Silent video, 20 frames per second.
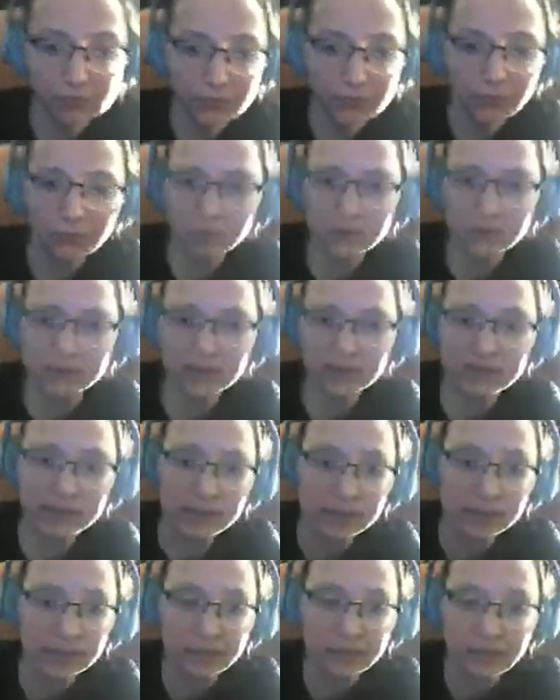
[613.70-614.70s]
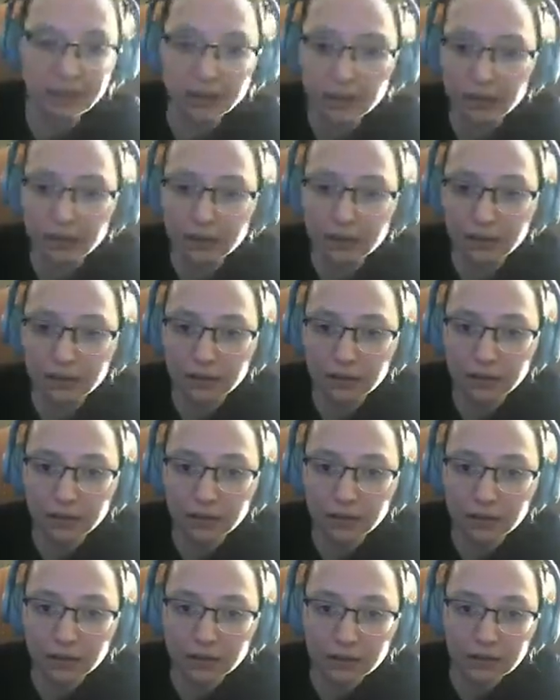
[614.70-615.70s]
What's this?
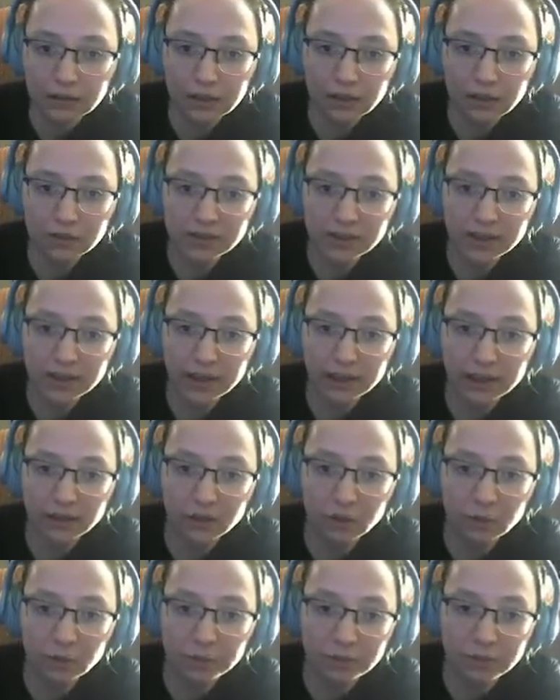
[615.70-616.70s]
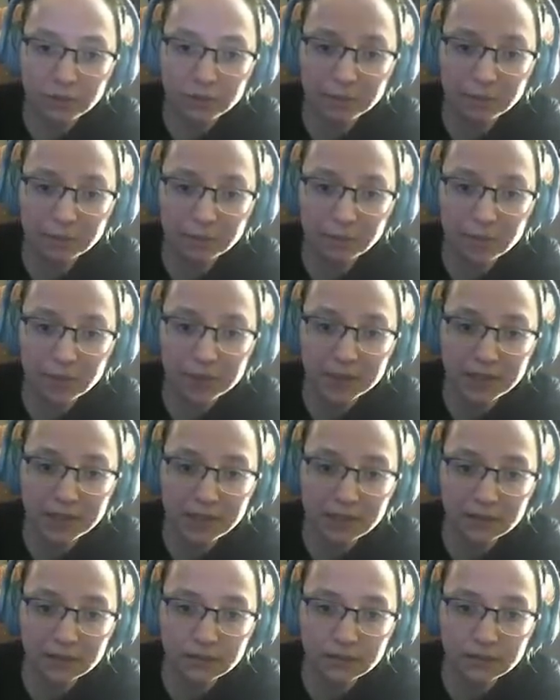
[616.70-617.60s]
That looks like I can open with key?